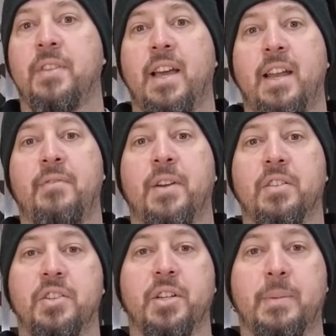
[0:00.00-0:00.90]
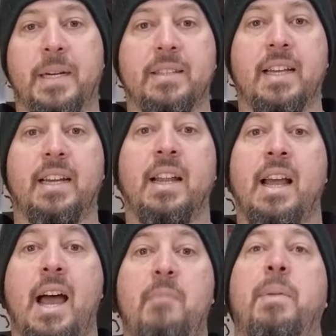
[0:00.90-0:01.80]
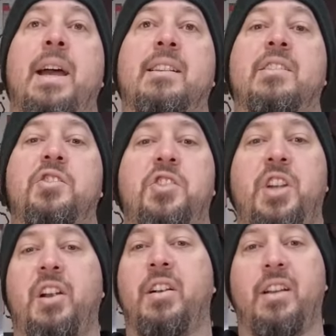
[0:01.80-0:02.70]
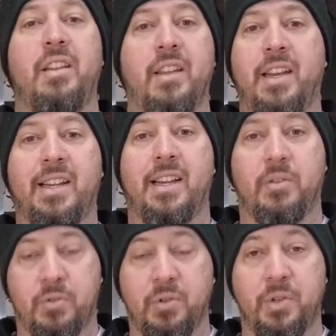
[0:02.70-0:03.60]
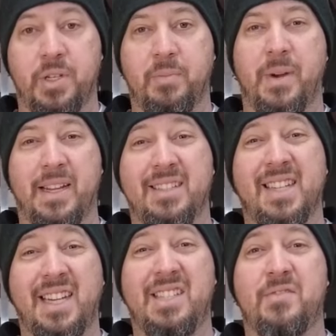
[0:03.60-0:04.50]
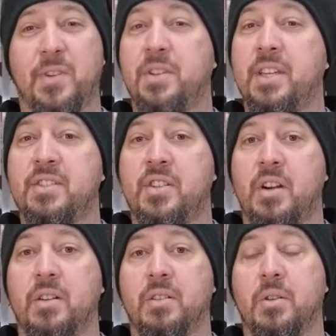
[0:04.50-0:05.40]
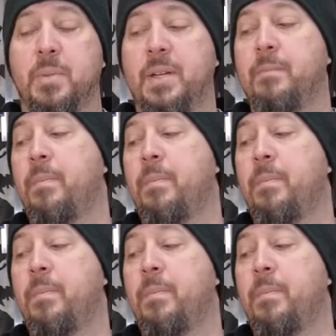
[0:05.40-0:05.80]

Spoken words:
of that, I felt good about that. I backed this chair, and then it kind of ruined my taste for Kickstarter a little bit.